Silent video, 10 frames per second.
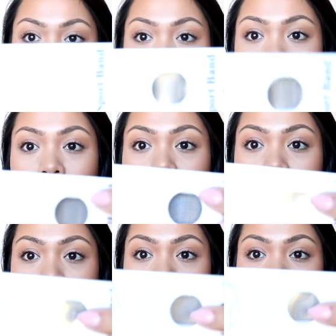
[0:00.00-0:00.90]
It's in the
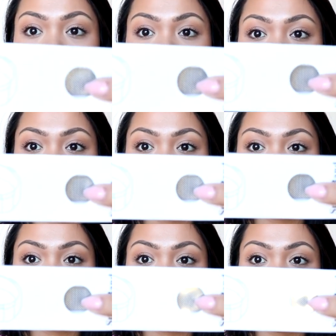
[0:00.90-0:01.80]
color silver and you
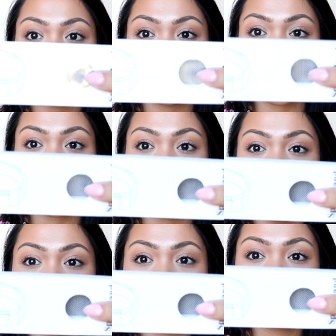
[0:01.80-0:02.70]
can see right
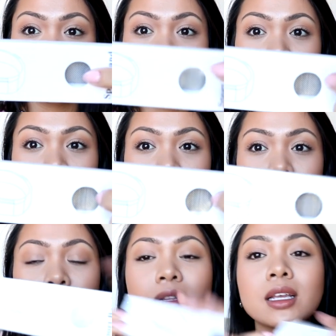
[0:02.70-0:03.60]
there. But
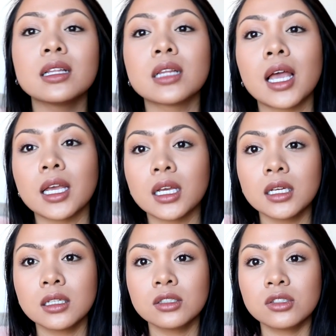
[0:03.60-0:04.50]
I really like
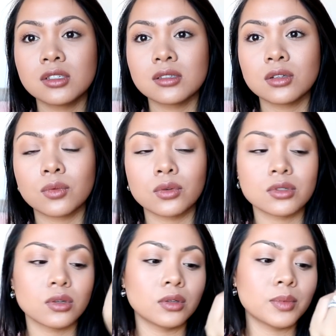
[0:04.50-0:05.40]
just the
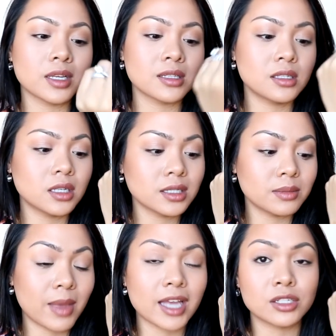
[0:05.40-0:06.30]
rose gold because it
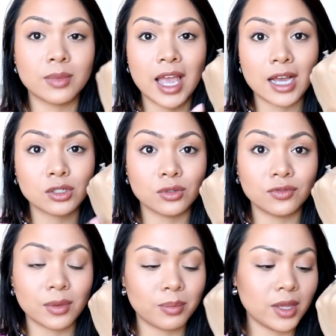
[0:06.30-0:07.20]
does match my actual
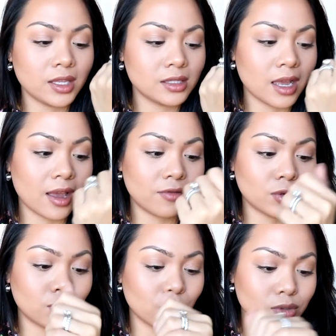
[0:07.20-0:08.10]
Fitbits. I have
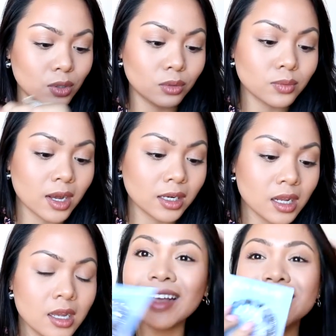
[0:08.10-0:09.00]
the rose gold
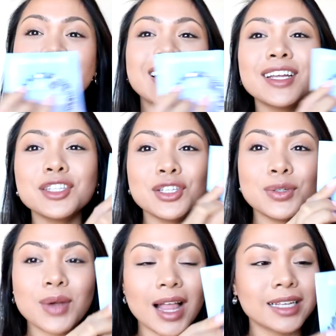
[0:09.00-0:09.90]
one. I did get a
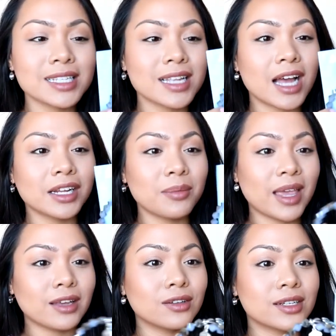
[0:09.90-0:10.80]
new Alex and Ani
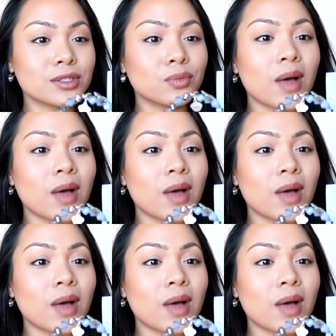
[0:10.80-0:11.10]
bangle as